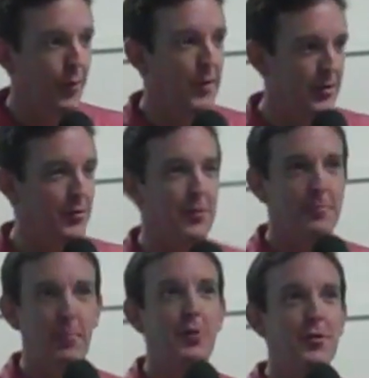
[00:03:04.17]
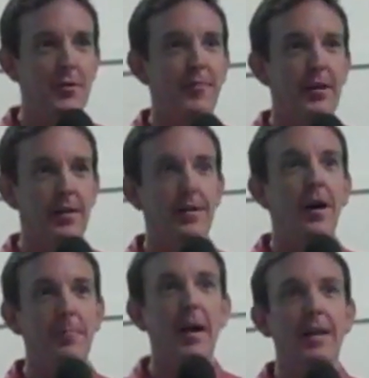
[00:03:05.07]
original birth certificate
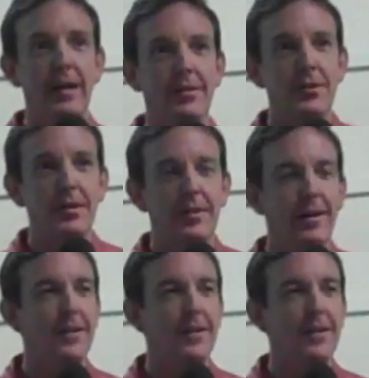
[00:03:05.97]
on my desk.